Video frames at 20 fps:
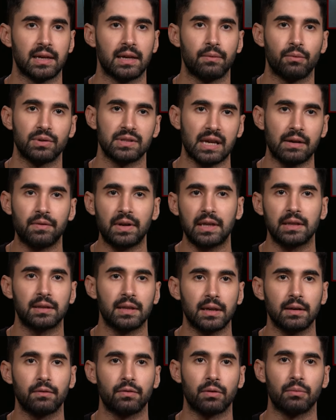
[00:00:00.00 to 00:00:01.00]
It was
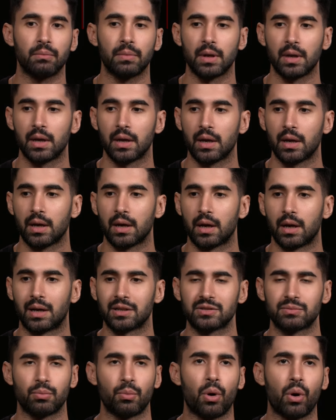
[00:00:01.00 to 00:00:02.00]
everything from a
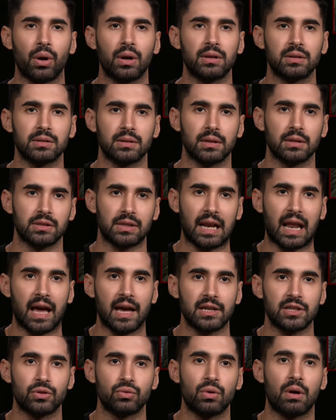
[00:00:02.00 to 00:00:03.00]
small
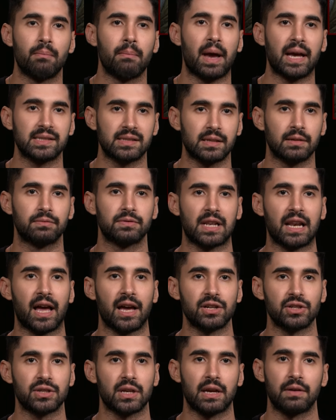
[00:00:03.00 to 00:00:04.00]
slash to a massive
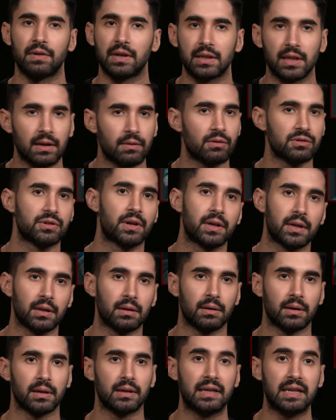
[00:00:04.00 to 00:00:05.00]
slash. Everything was
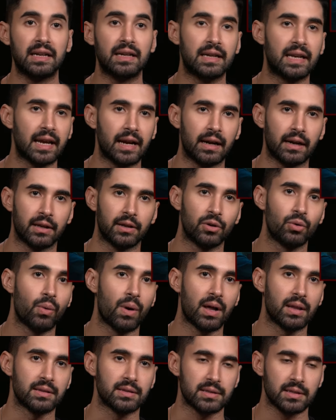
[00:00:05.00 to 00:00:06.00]
written, detailed,
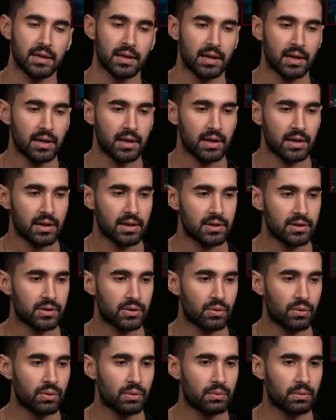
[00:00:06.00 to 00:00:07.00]
nuanced.
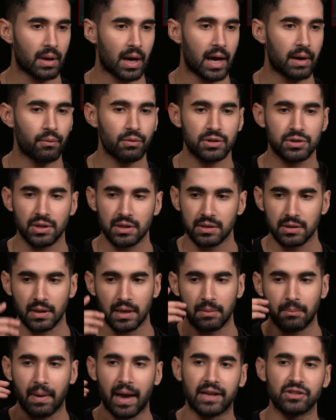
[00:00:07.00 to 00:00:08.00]
So I was just
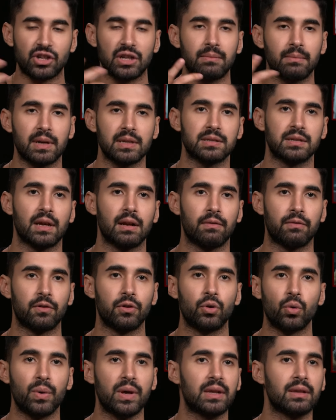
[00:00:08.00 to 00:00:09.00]
imagining myself
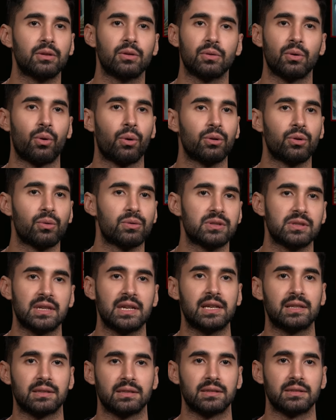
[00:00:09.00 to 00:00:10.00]
doing all those
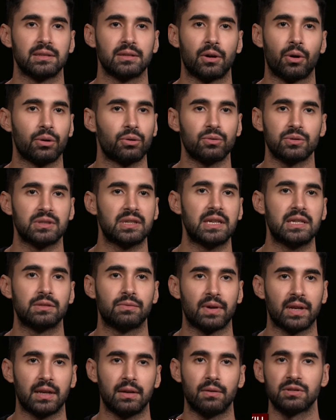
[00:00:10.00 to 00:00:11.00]
scenes
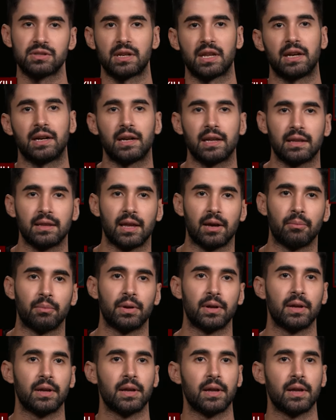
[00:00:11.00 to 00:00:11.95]
when he was narrating them.